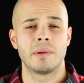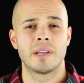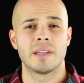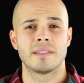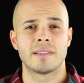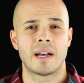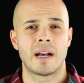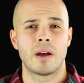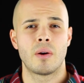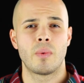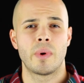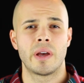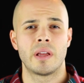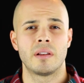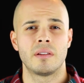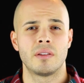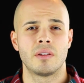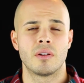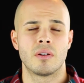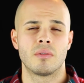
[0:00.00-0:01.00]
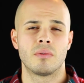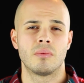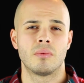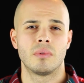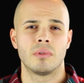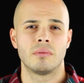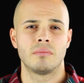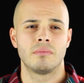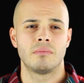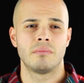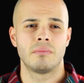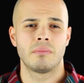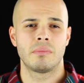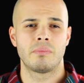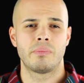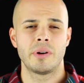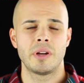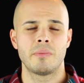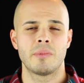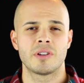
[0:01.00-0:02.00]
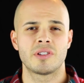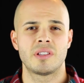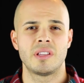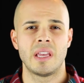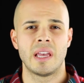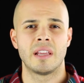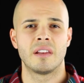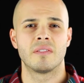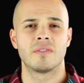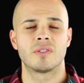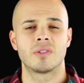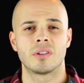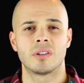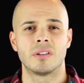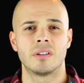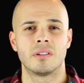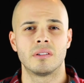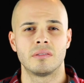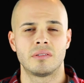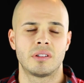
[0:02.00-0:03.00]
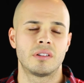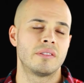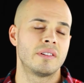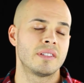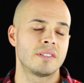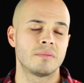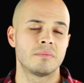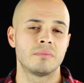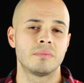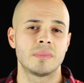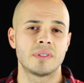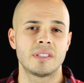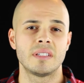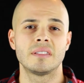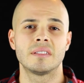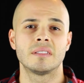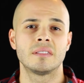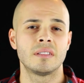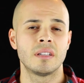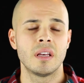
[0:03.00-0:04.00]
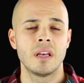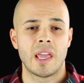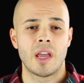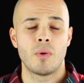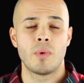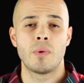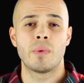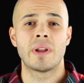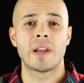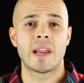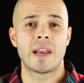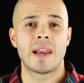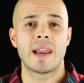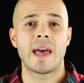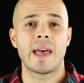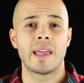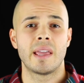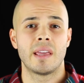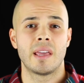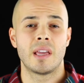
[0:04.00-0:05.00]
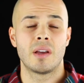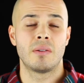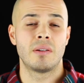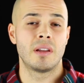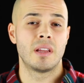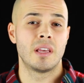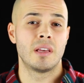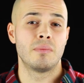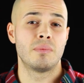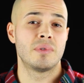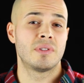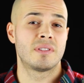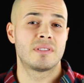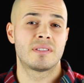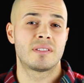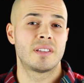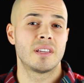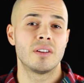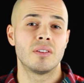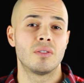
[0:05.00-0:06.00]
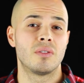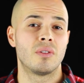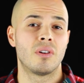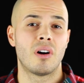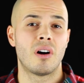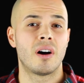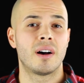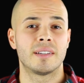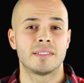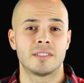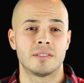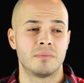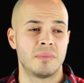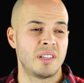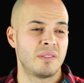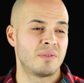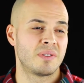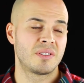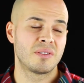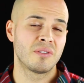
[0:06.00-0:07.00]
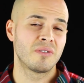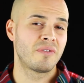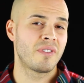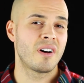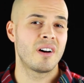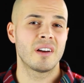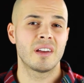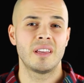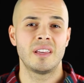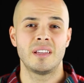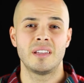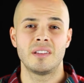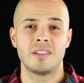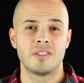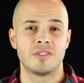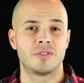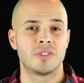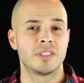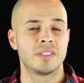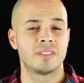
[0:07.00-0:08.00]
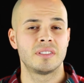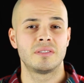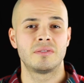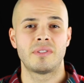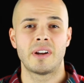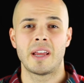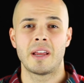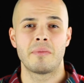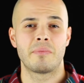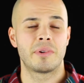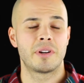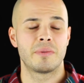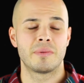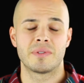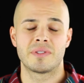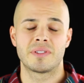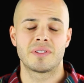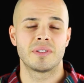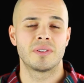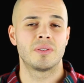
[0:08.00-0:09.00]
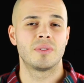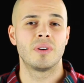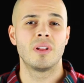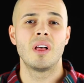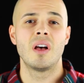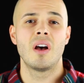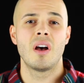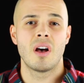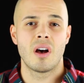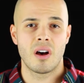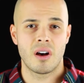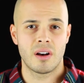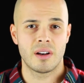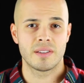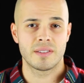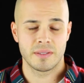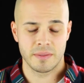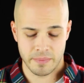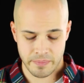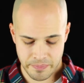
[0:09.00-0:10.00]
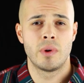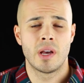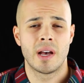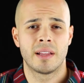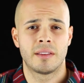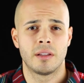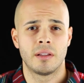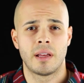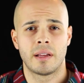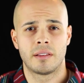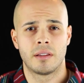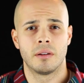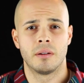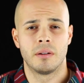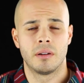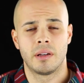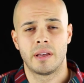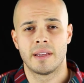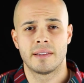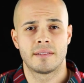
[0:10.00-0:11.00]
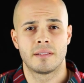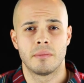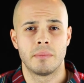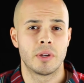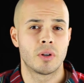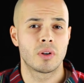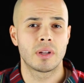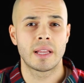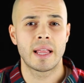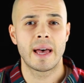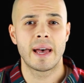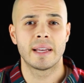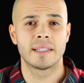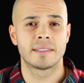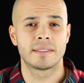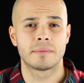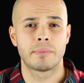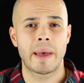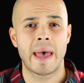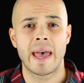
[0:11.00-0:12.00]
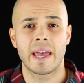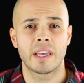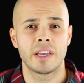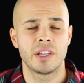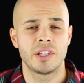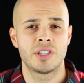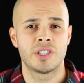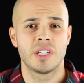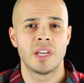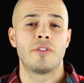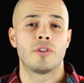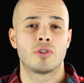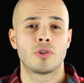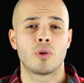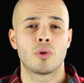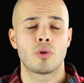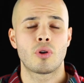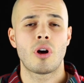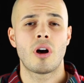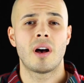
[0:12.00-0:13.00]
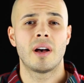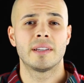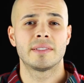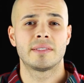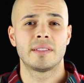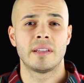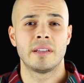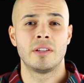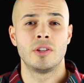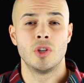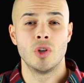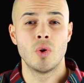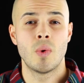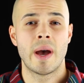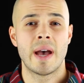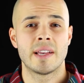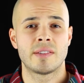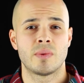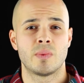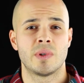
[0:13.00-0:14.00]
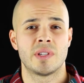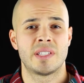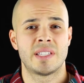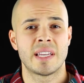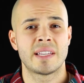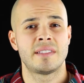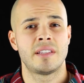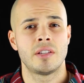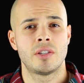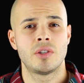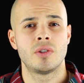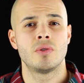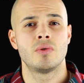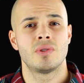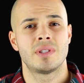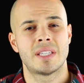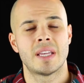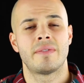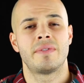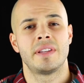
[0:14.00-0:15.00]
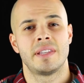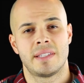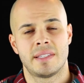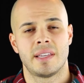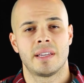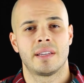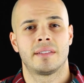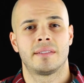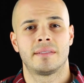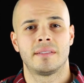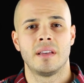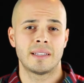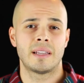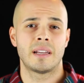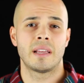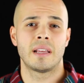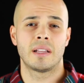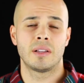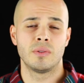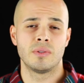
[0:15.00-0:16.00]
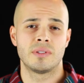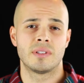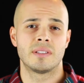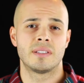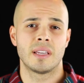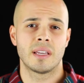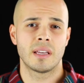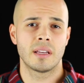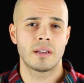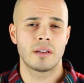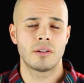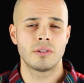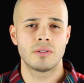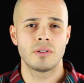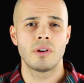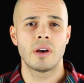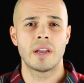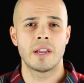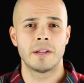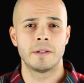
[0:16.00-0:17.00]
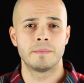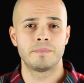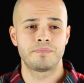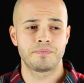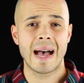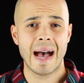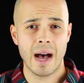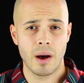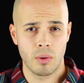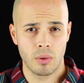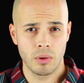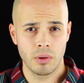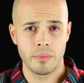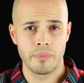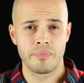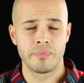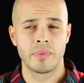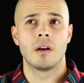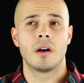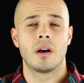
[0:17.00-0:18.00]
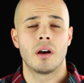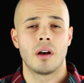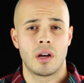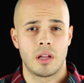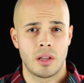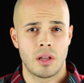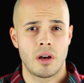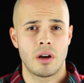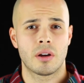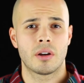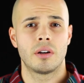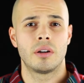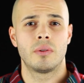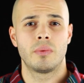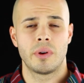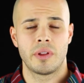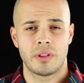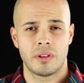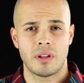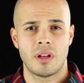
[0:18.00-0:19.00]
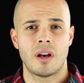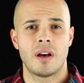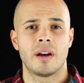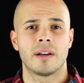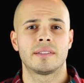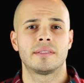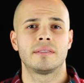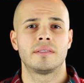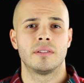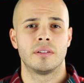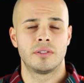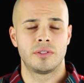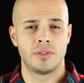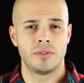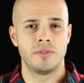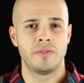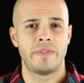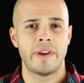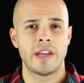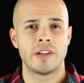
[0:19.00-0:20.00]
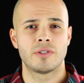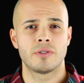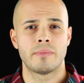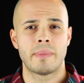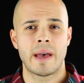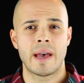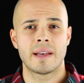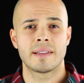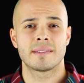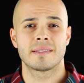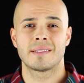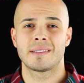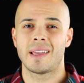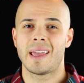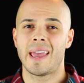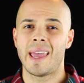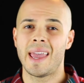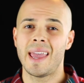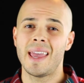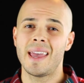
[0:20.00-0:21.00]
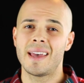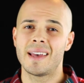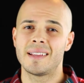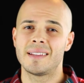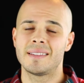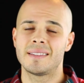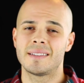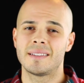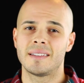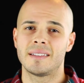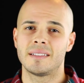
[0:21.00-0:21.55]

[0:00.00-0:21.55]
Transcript: because I went, pretty much the end of tourism season, and we went at night, and it was still awesome. It was still foggy, drizzling rain, but it was still awesome. We got the middle class package, and the total cost in US was $62.76. That includes the ticket to get in, towel, a locker with locks, the 2 facial masks, and